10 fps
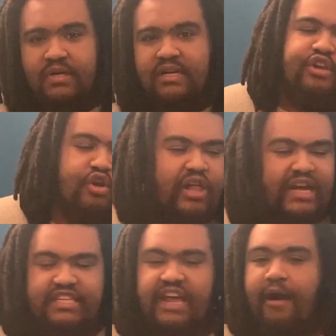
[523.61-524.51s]
Like
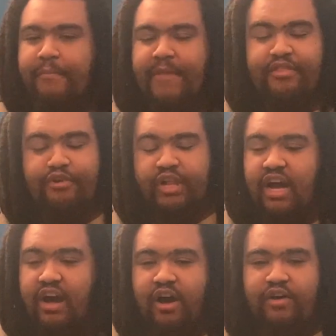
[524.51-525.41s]
I said, I'm either like
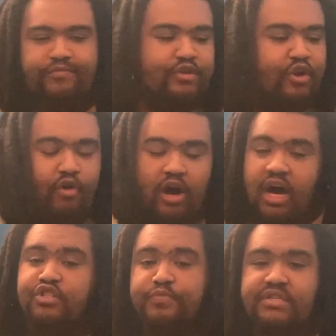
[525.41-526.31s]
a
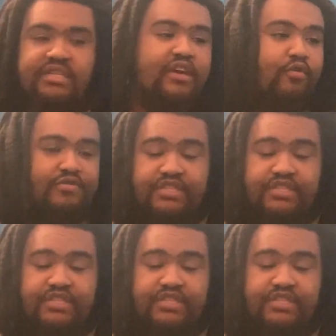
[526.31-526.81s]
100% or